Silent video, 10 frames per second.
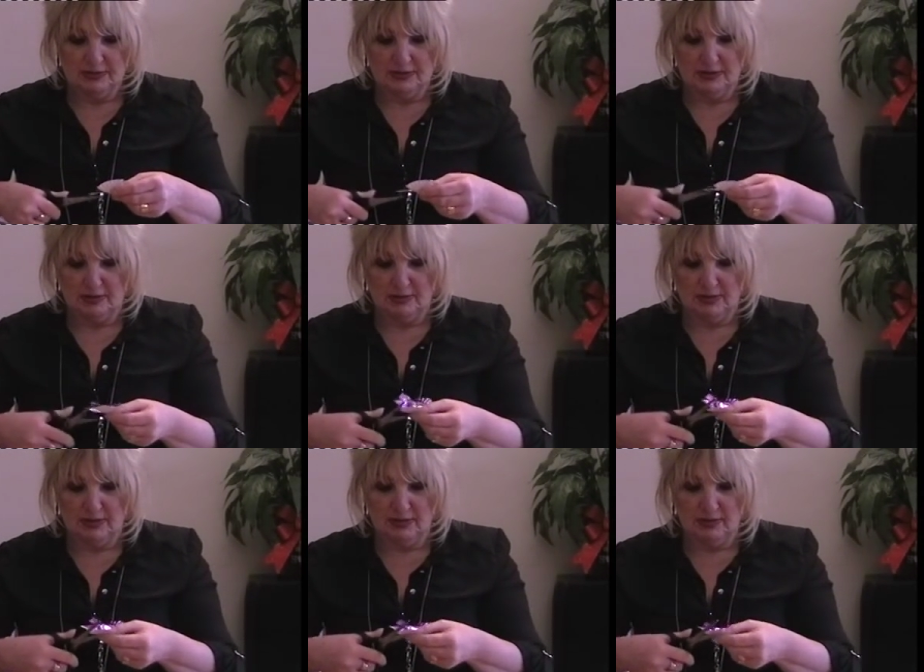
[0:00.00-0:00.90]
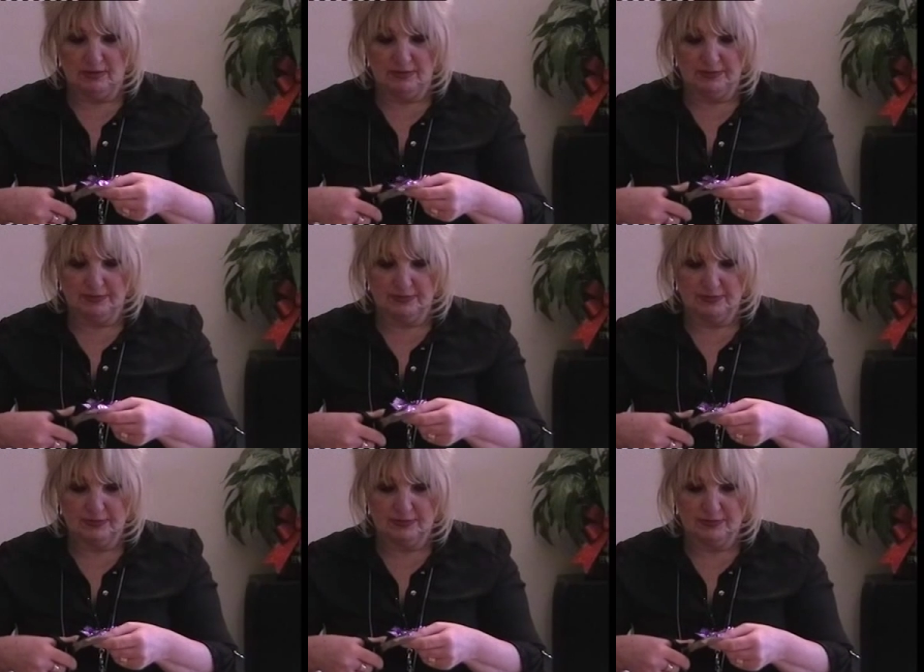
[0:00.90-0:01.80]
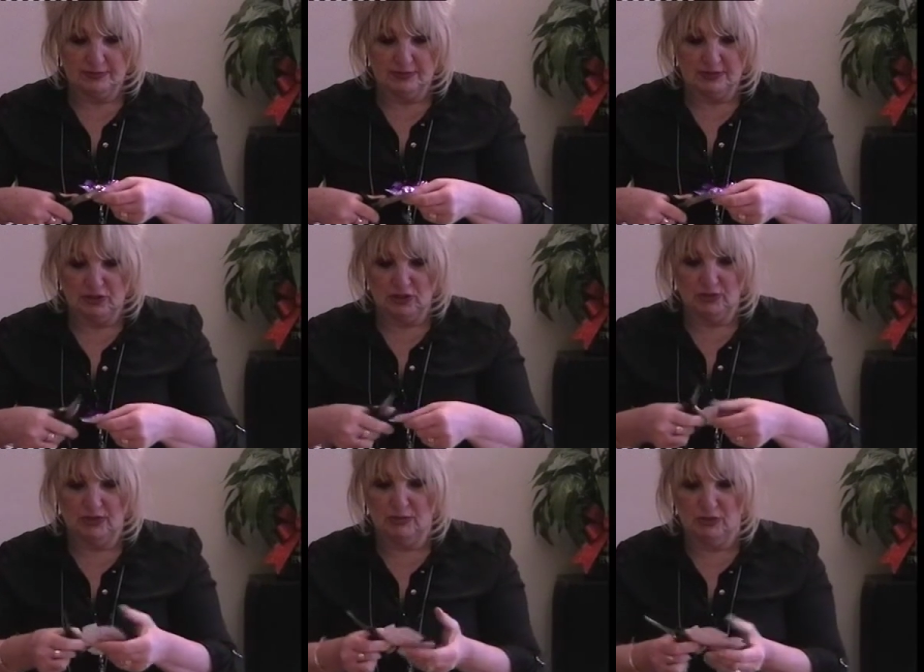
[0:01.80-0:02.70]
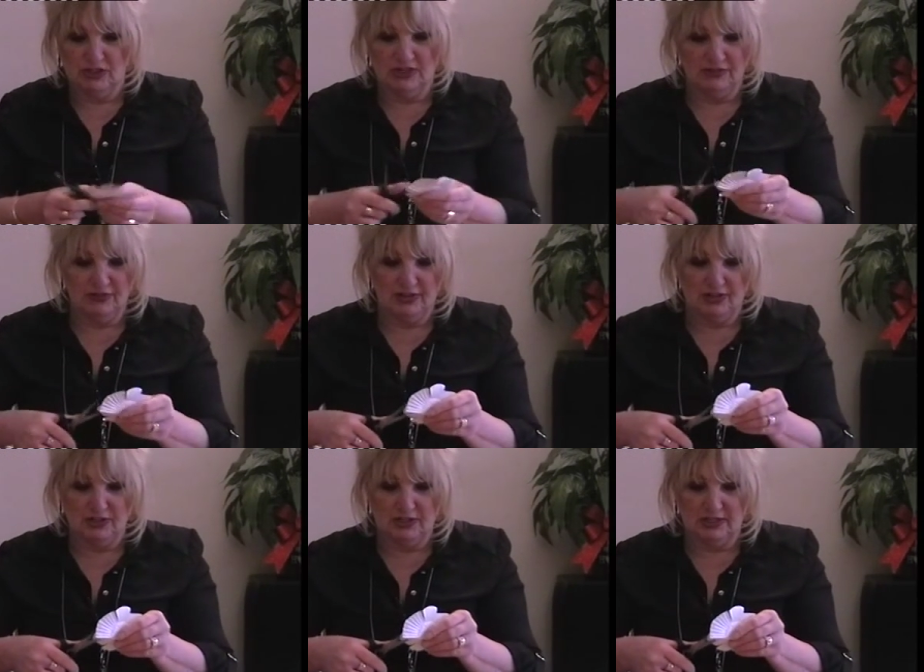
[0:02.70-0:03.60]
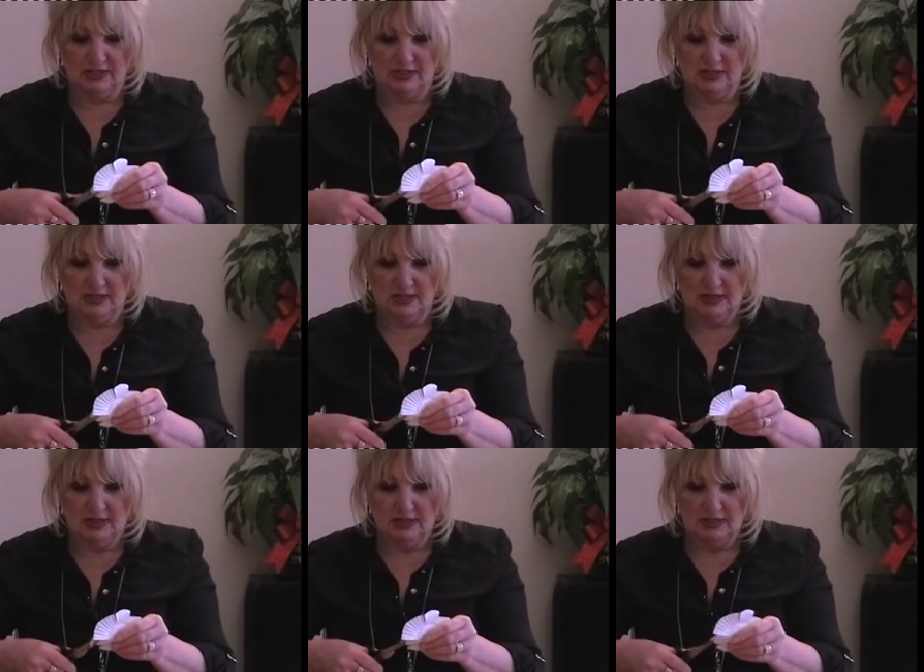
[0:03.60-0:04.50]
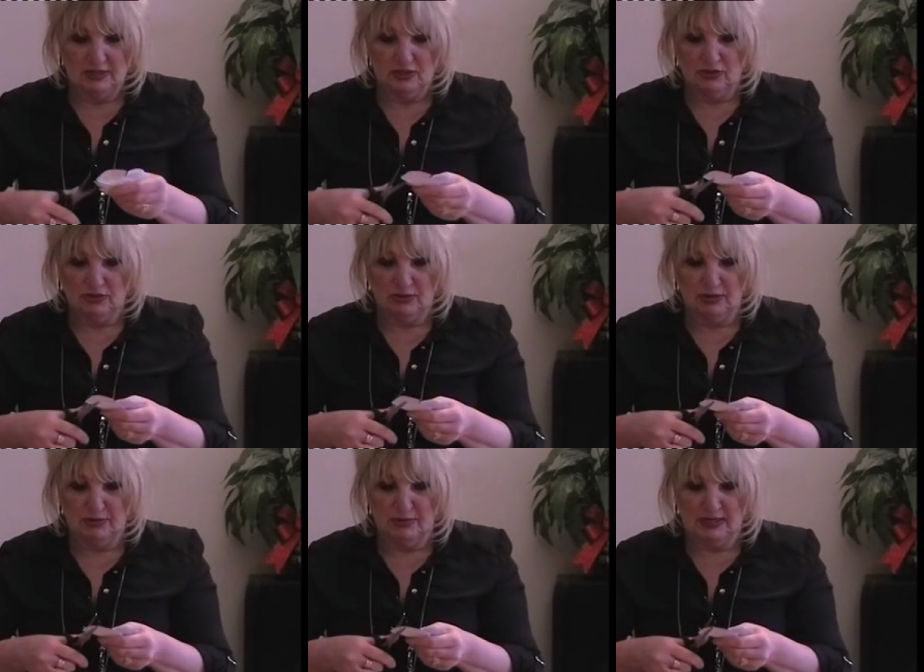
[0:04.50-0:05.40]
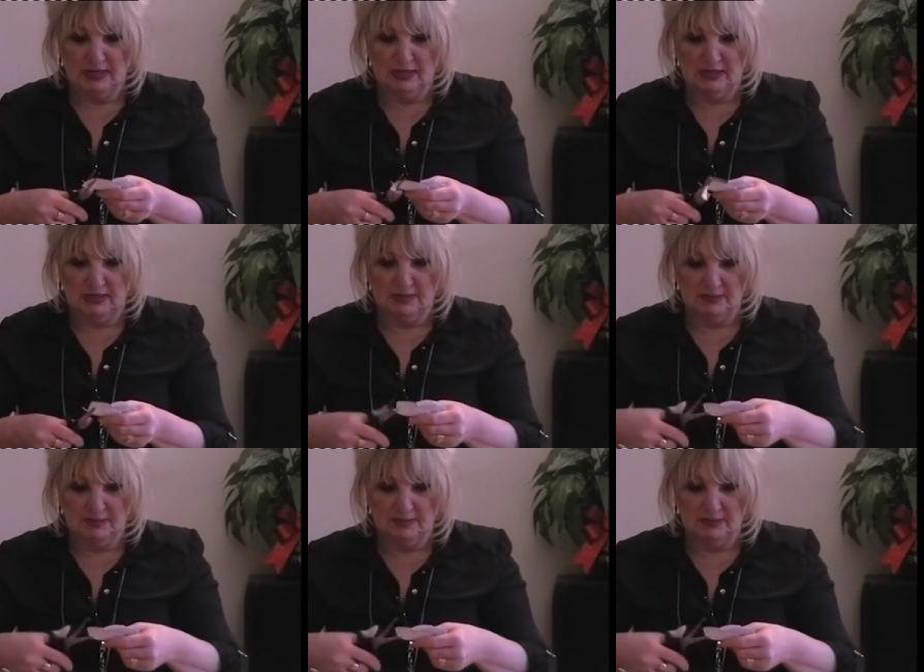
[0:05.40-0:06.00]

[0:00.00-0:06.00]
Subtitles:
There we go. I'll show you once I've finished this. Show you what I mean.